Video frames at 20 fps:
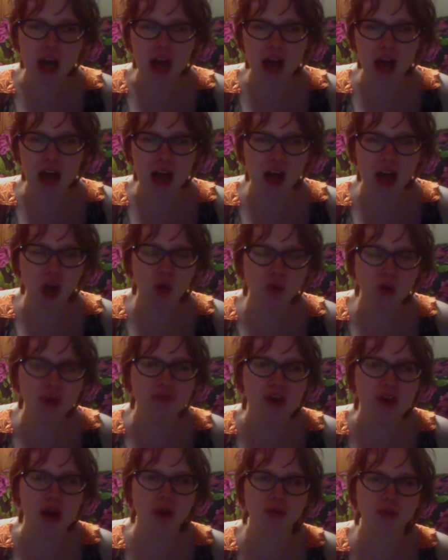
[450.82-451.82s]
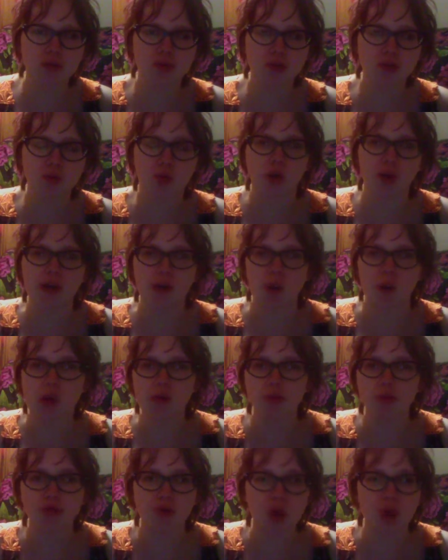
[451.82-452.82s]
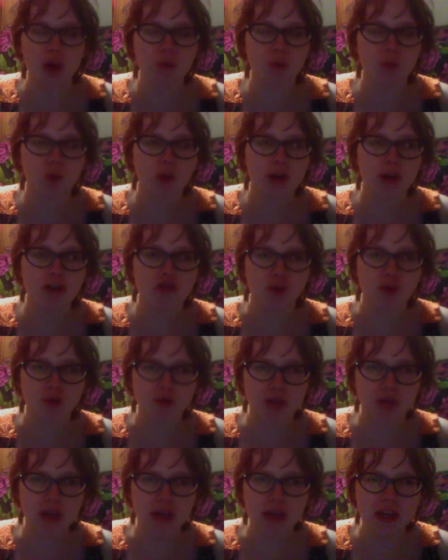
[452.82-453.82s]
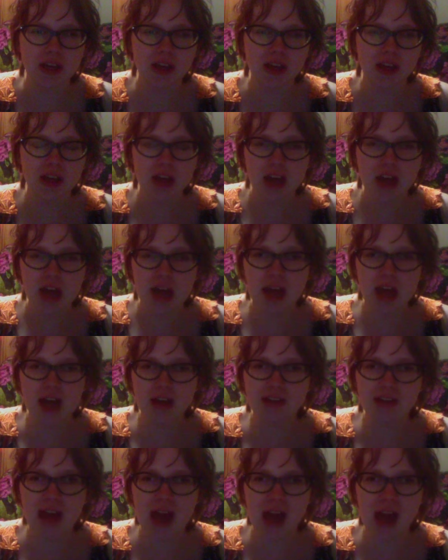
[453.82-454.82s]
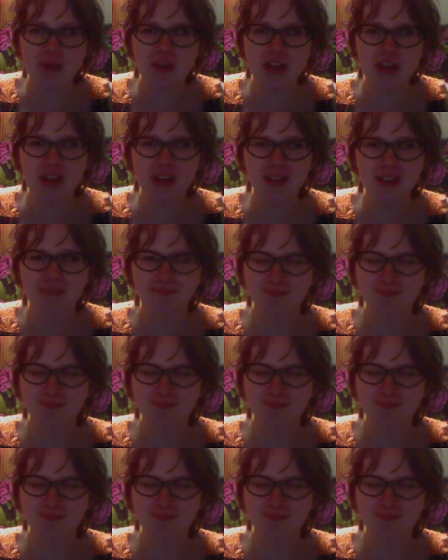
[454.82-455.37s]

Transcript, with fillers: I, I always found superheroes a lot more interesting, and having